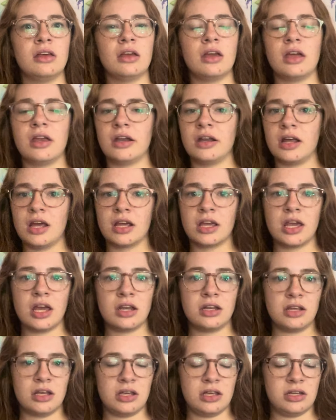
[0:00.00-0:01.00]
And
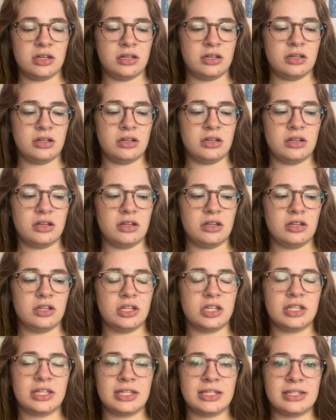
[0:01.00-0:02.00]
again, in
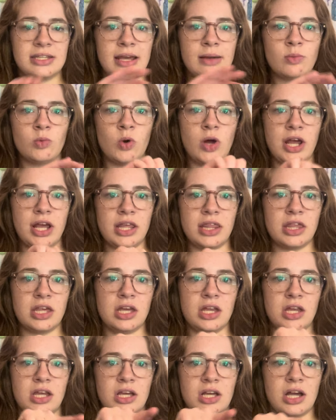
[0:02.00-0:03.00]
the same way
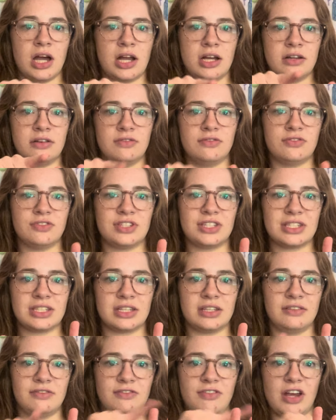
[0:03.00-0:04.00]
that it kind of
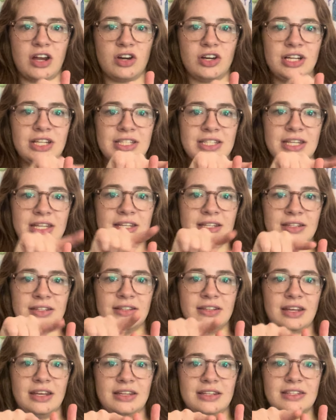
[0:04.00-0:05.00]
varies
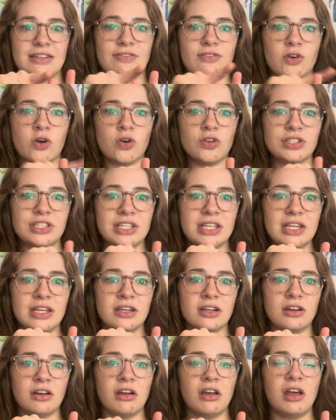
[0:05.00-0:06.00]
in difficulty
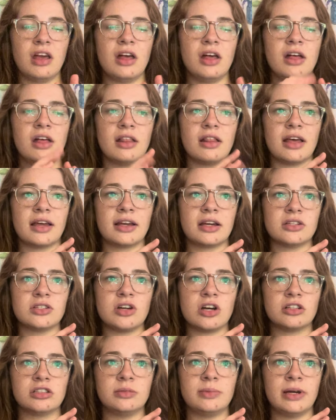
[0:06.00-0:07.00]
here, like I
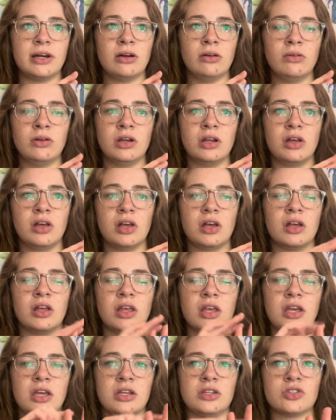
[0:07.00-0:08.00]
talked about,
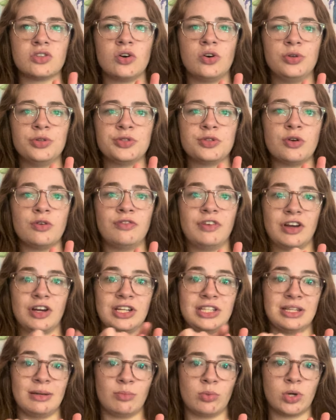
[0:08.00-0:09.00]
it also
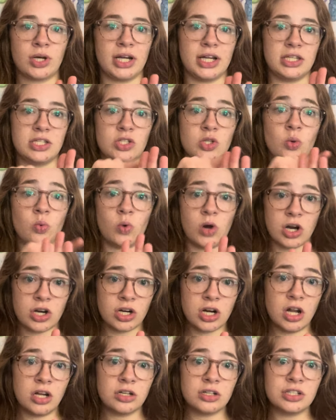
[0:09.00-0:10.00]
varies in price. So
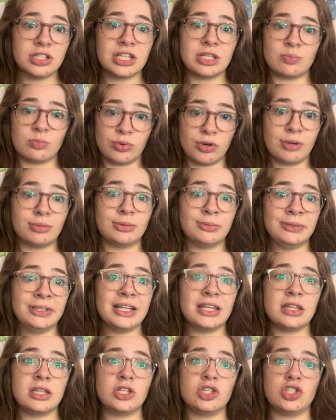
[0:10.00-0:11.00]
watercolors is
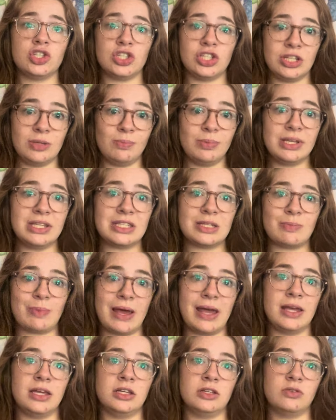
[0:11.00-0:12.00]
probably the cheapest
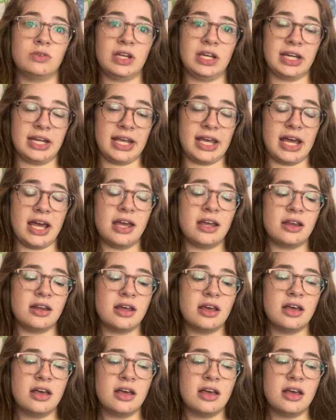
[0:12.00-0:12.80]
paint you can get.